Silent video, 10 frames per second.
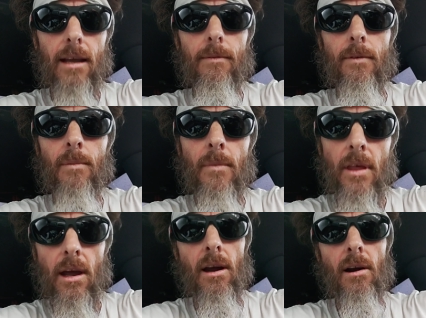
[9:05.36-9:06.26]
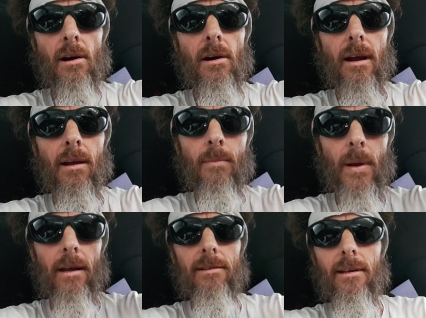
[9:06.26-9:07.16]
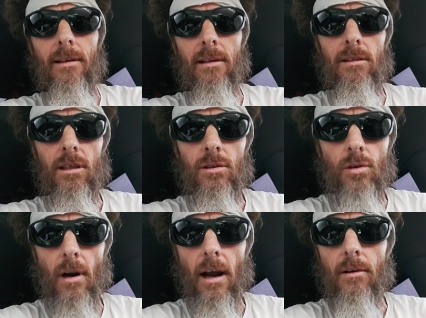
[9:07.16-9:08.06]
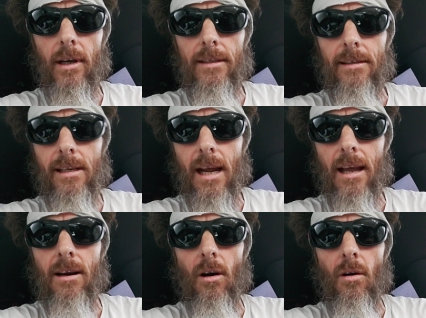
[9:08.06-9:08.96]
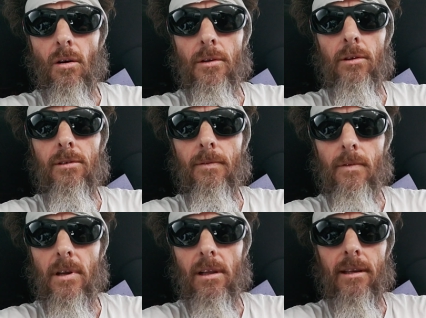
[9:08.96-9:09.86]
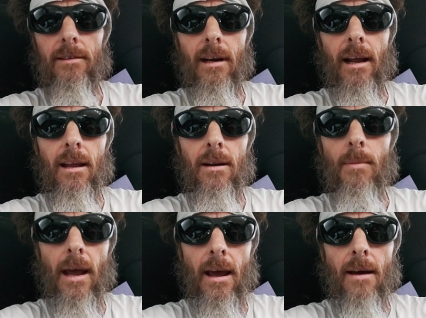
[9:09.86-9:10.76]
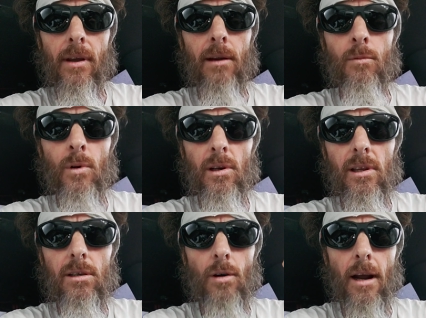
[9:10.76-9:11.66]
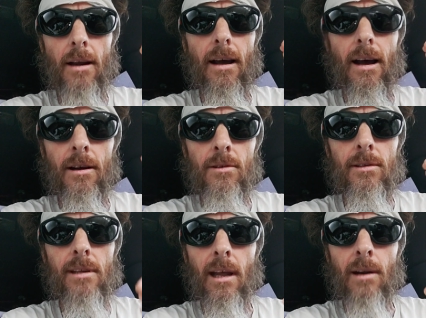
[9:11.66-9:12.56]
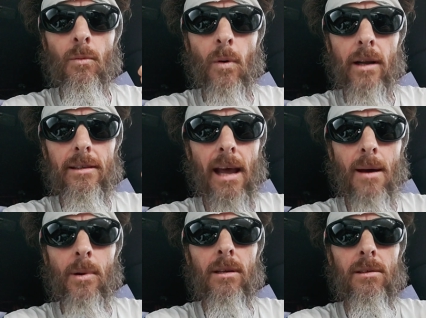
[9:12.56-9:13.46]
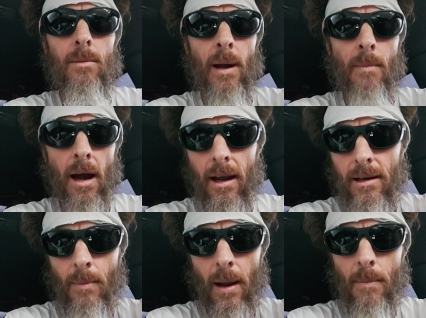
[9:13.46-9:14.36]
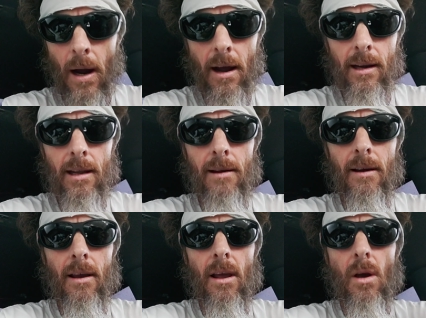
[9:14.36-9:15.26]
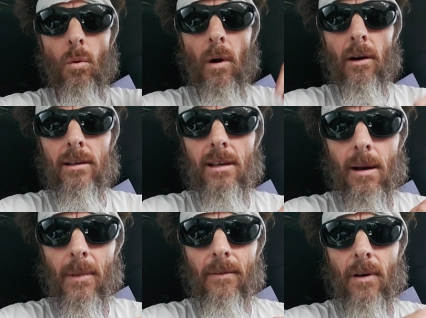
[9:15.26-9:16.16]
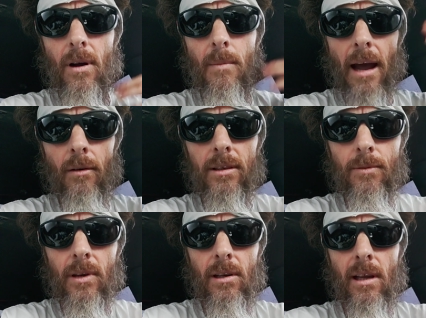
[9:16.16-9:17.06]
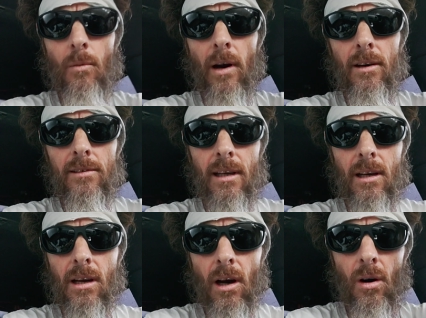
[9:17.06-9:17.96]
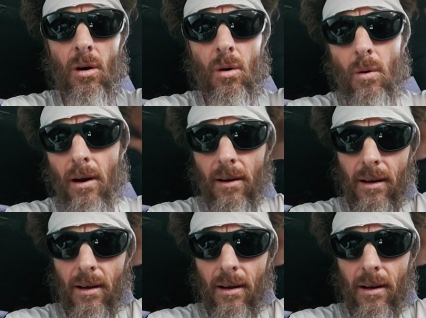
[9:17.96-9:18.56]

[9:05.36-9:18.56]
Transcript: it from there and basically just try to extend all those feelings that I end up having and really try to understand what's happening to my mind and my body, where it's coming from, how it's feeling, where does it go,